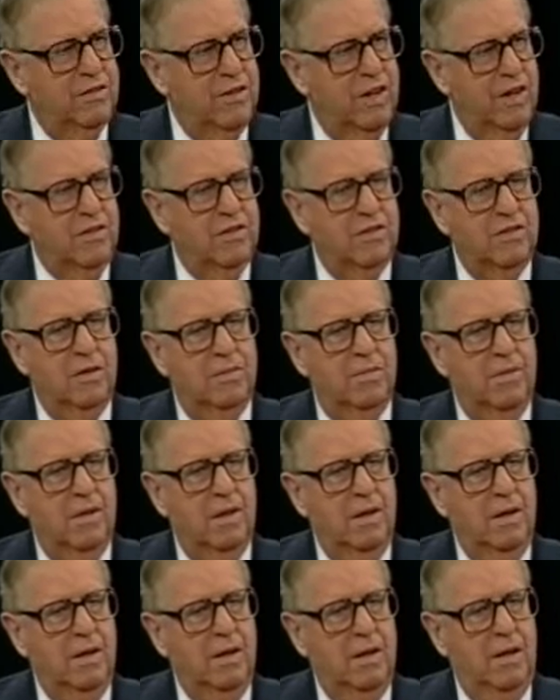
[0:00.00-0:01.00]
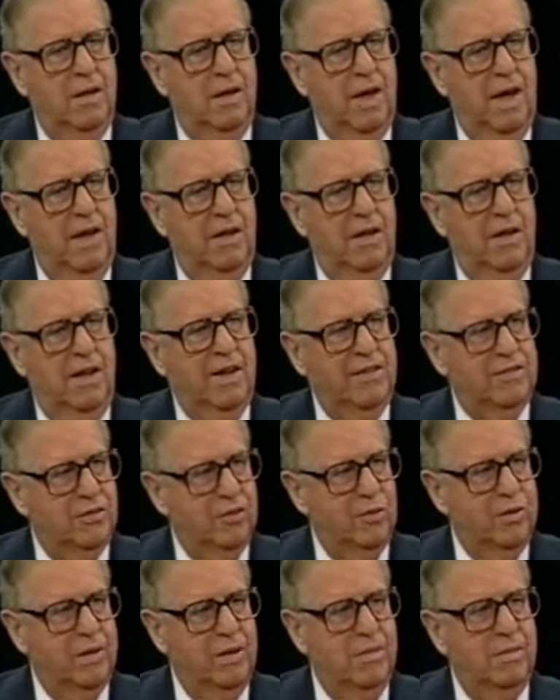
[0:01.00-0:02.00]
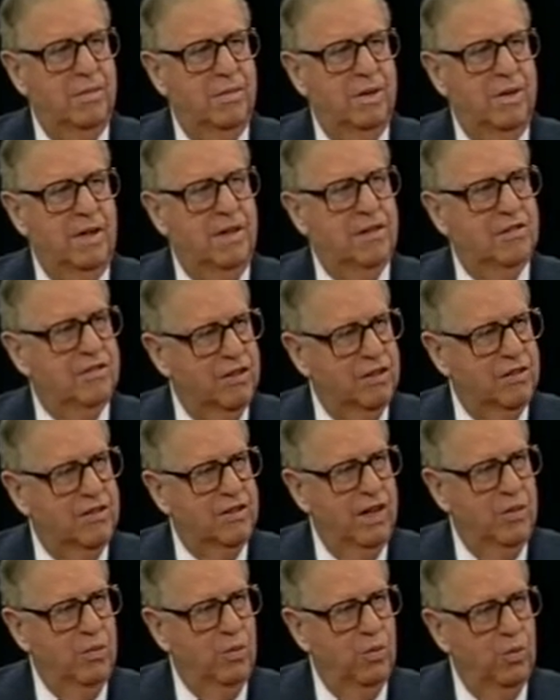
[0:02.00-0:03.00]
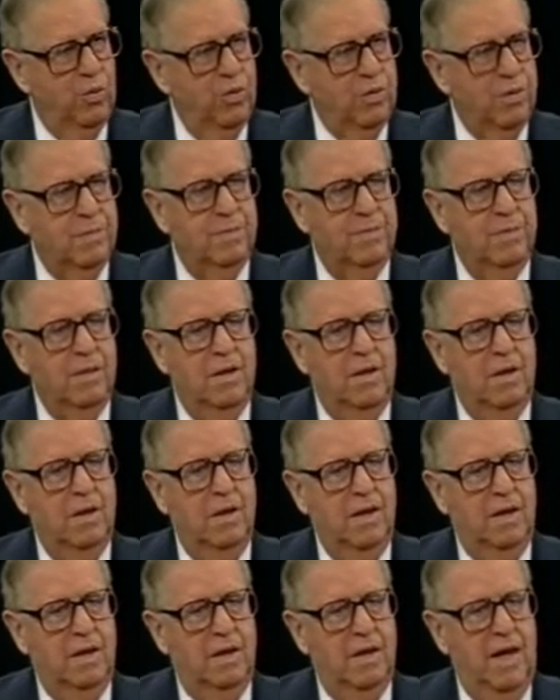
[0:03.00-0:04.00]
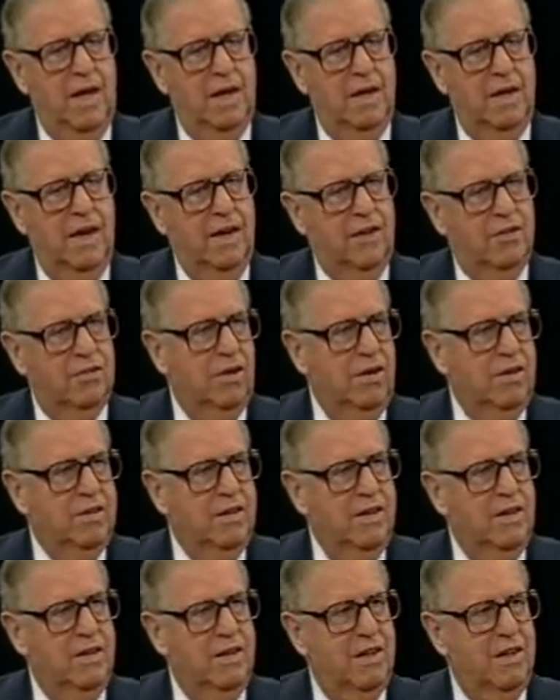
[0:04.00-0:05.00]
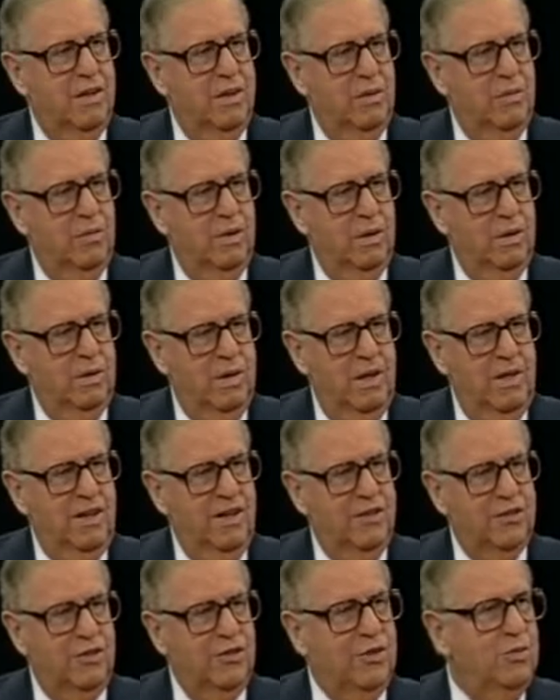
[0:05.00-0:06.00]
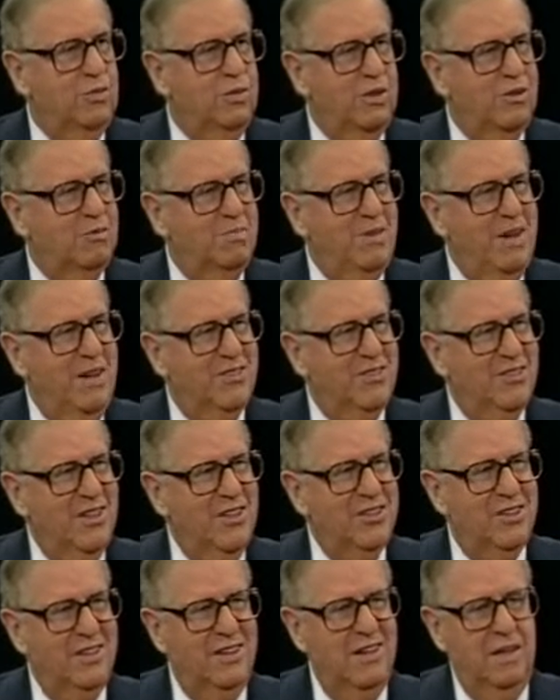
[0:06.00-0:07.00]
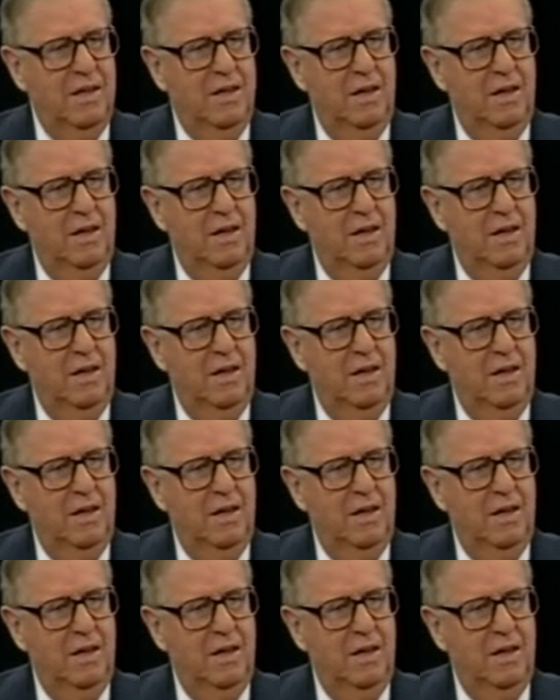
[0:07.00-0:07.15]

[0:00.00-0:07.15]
States. And then I saw him in the Six-Day War, and later on in his new dispensation.